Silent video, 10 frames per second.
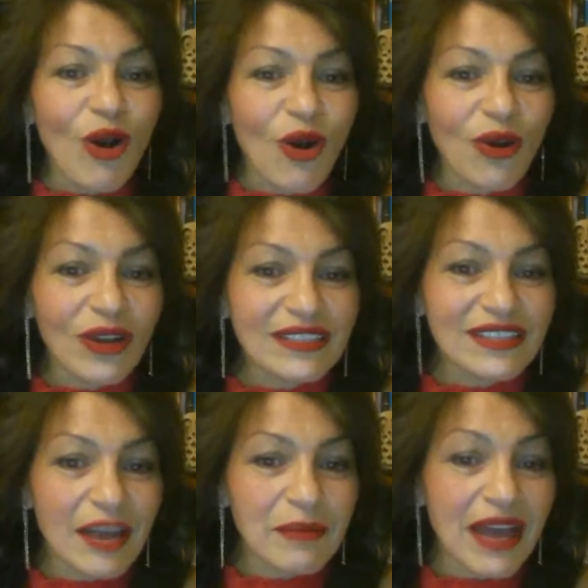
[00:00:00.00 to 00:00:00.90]
All in
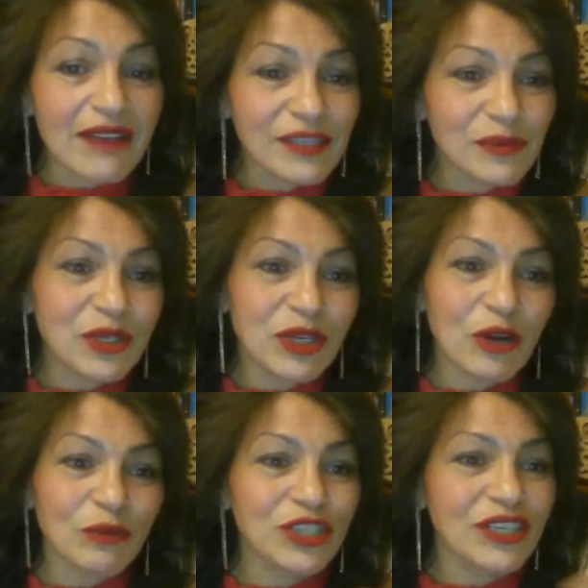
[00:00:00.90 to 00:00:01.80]
time. They have some good
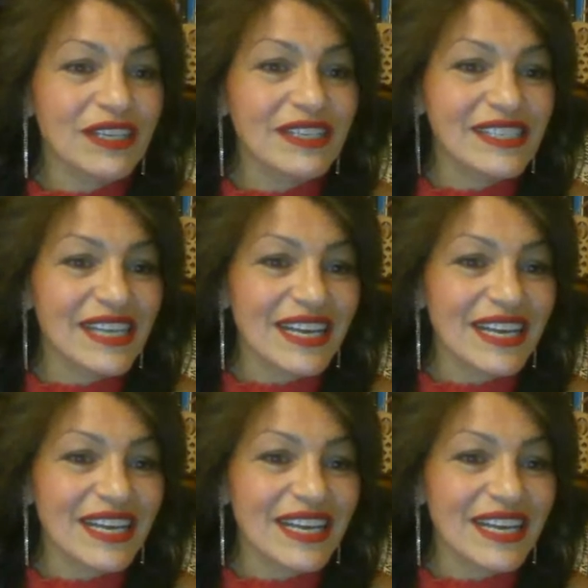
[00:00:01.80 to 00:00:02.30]
options.